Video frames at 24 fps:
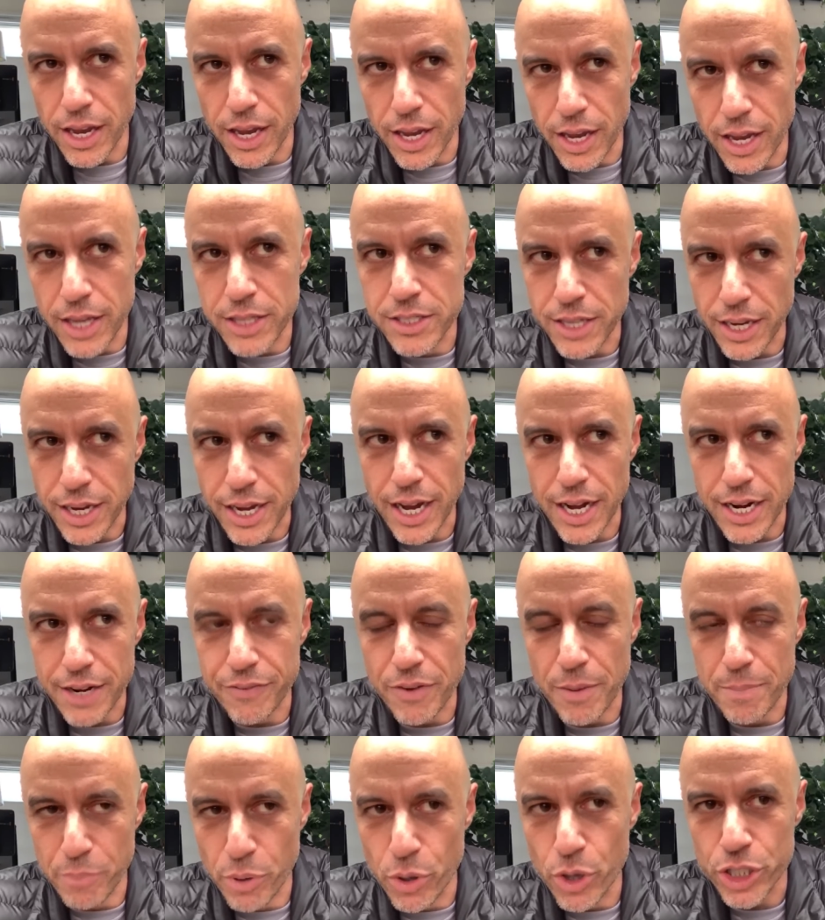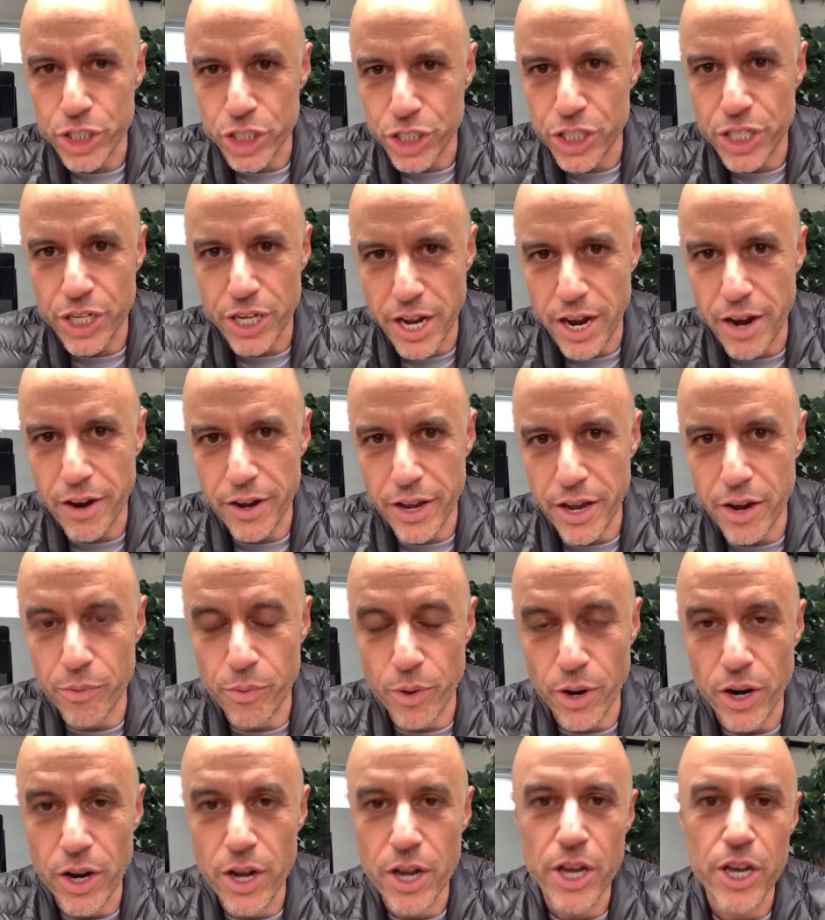it's a kind of a push scenario
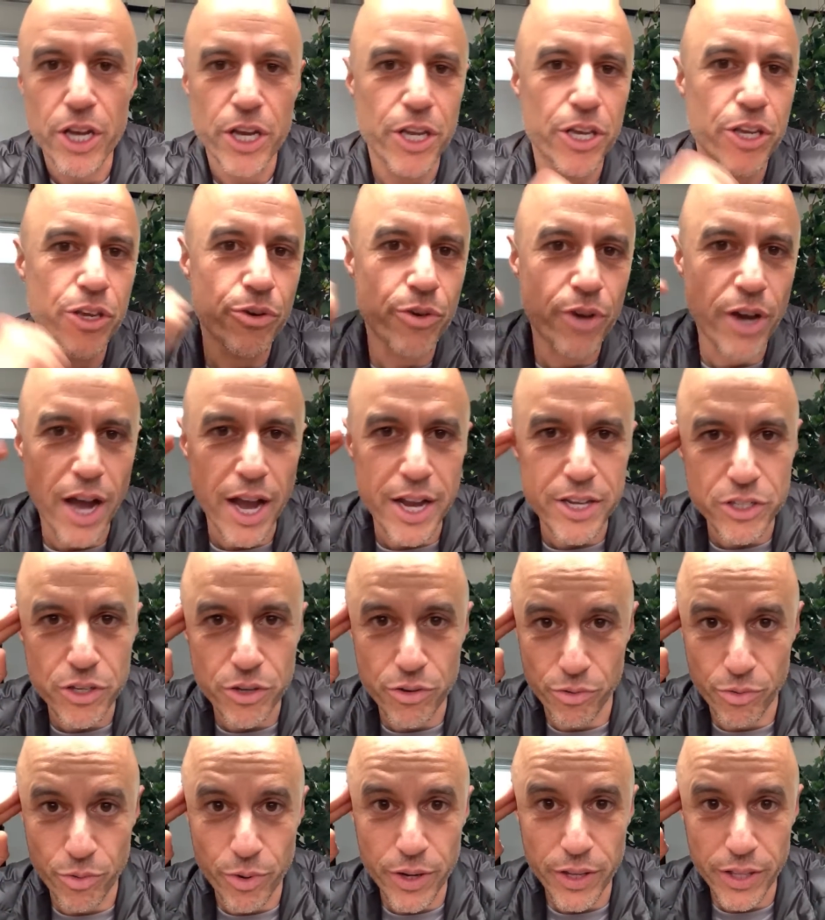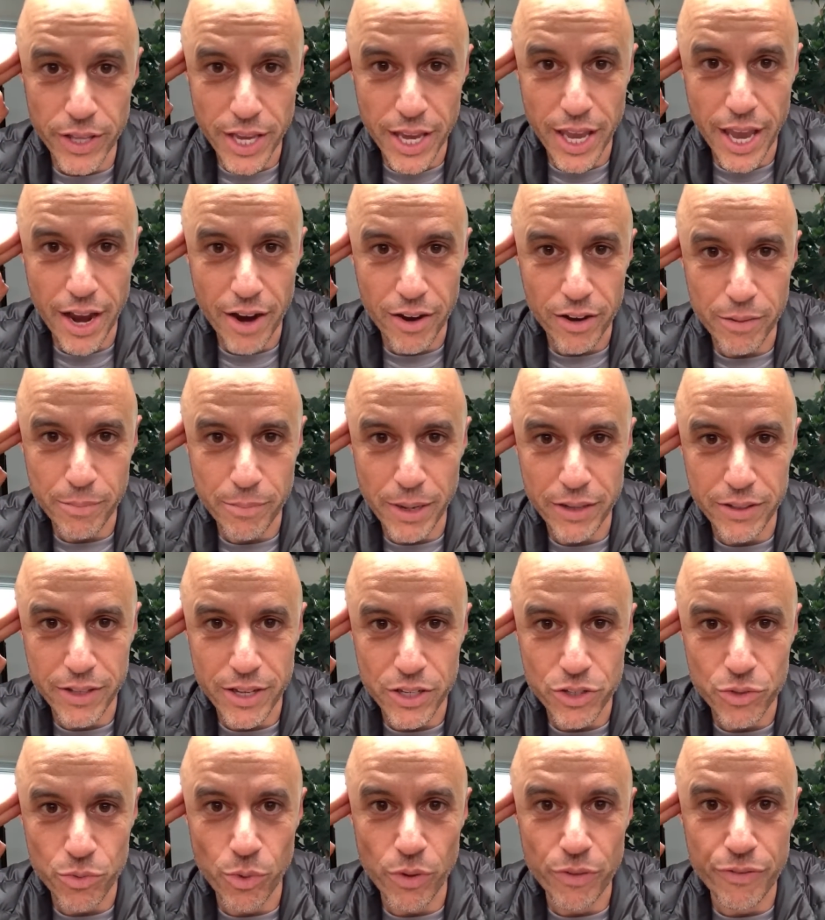where you guys who really care about
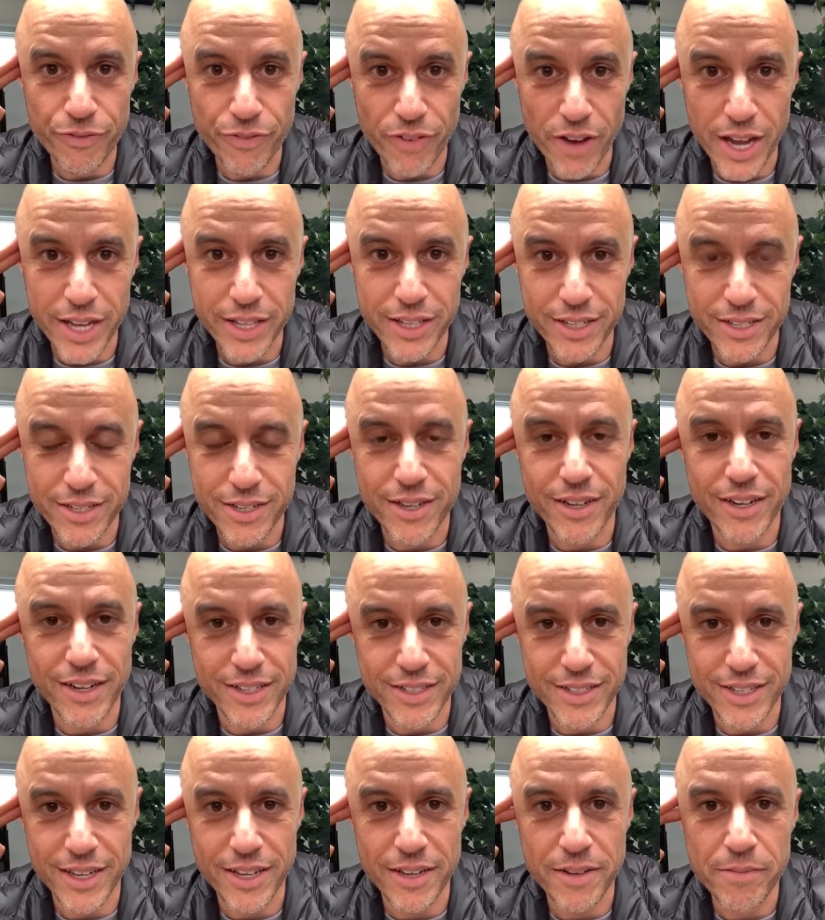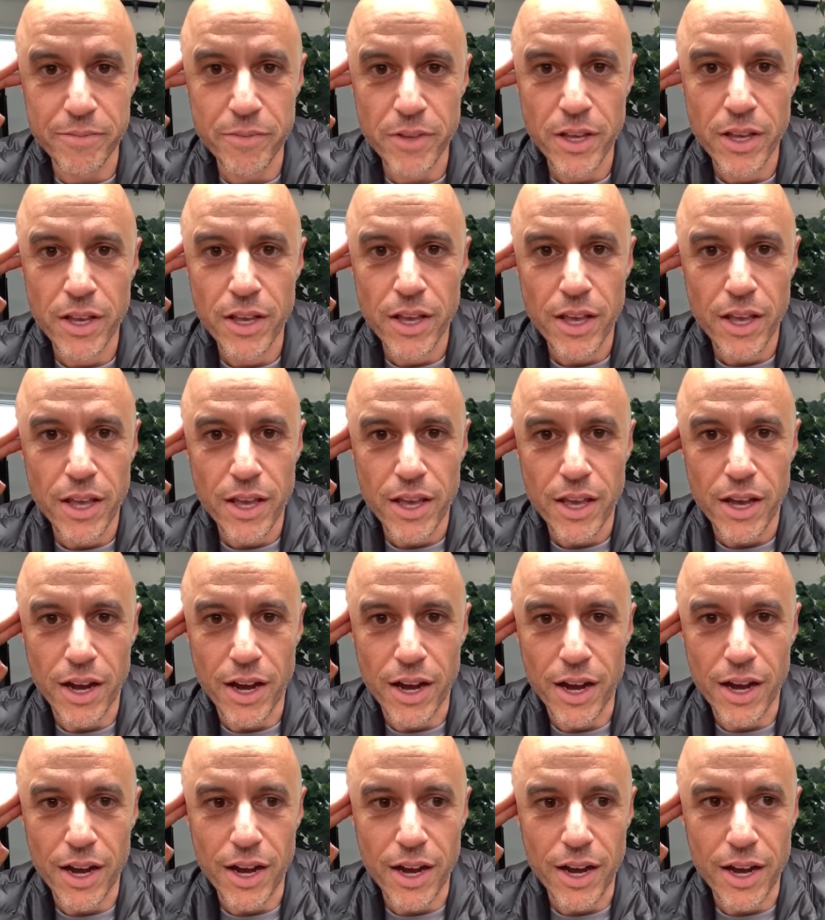this will find this content
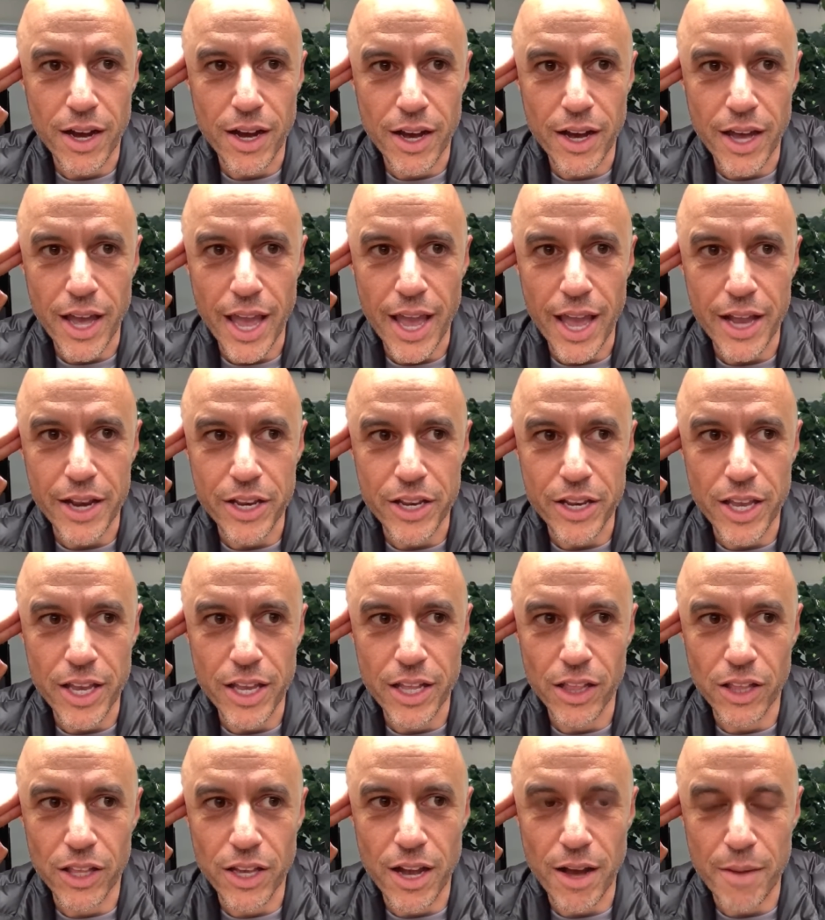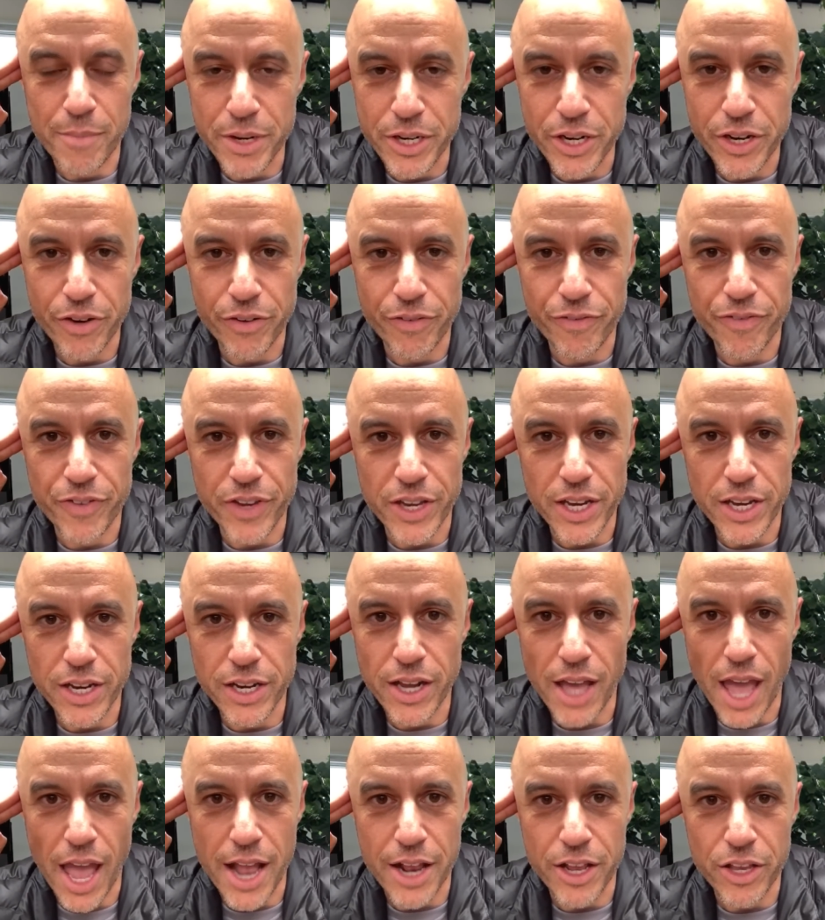and it'll come into your
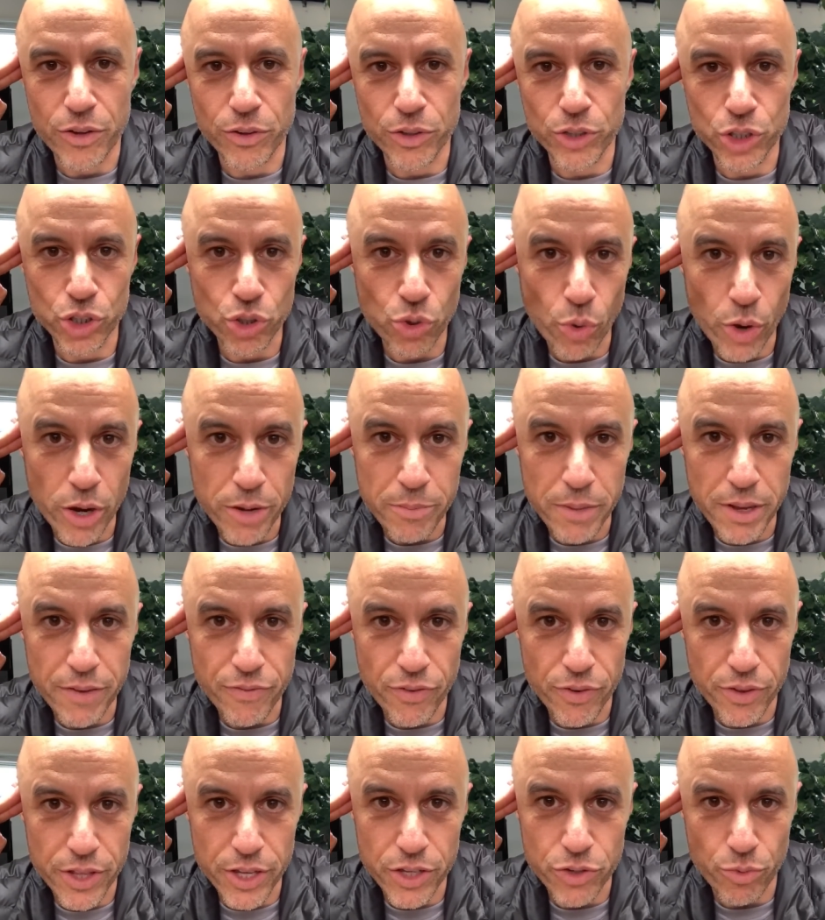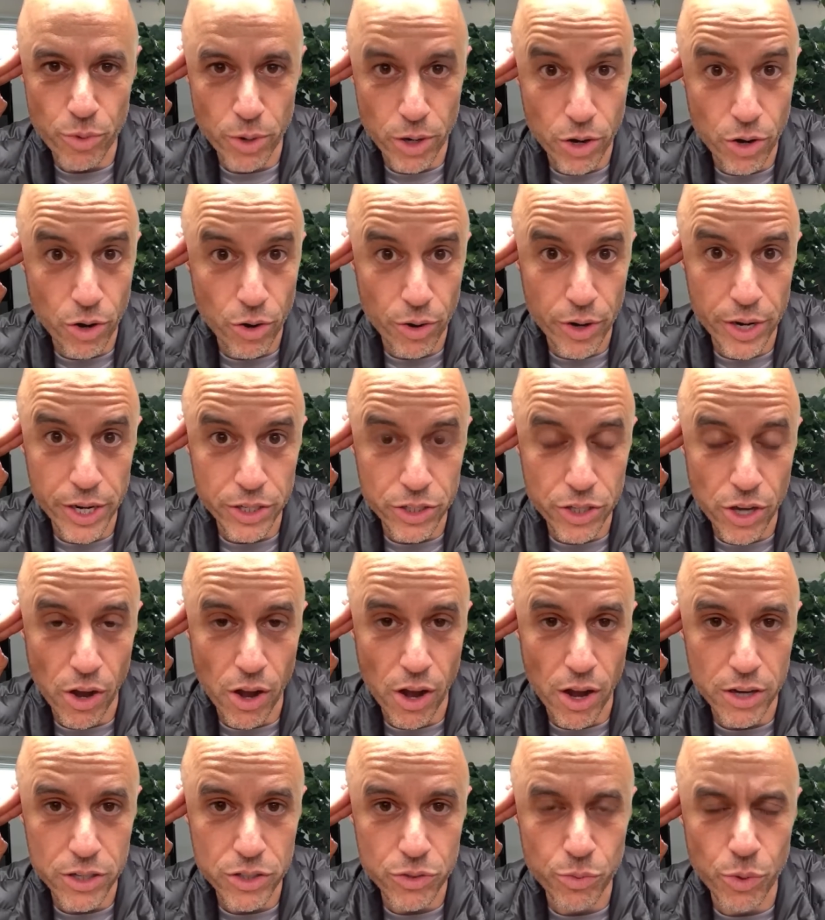feed and you'll join me for these recurring
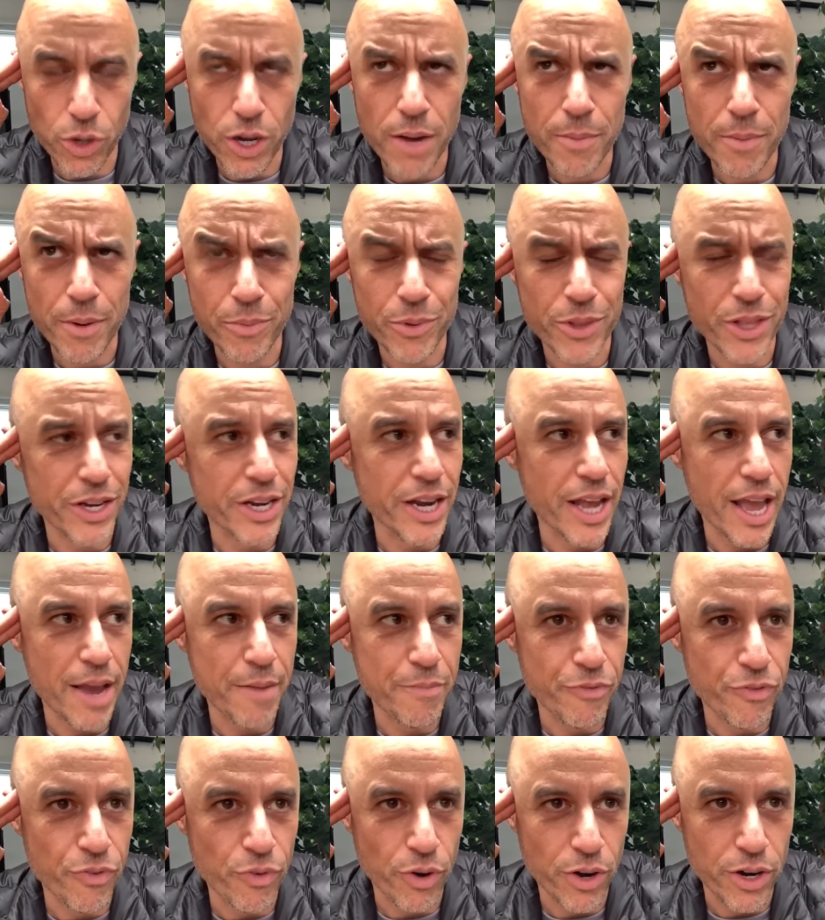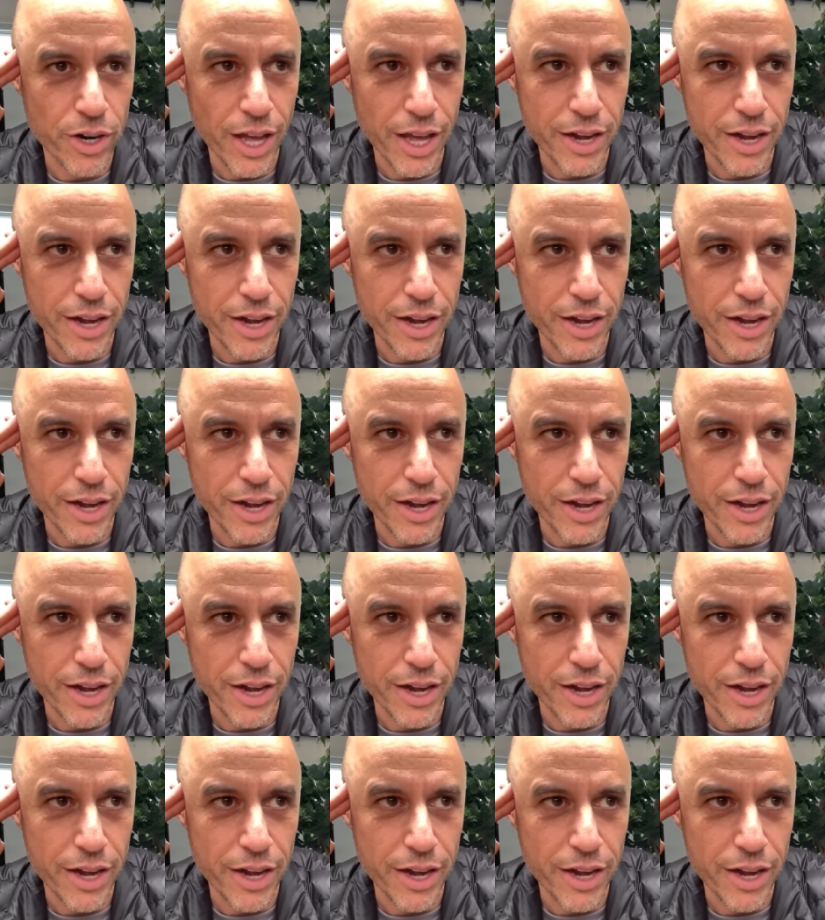talks. We'll come up with a name for it.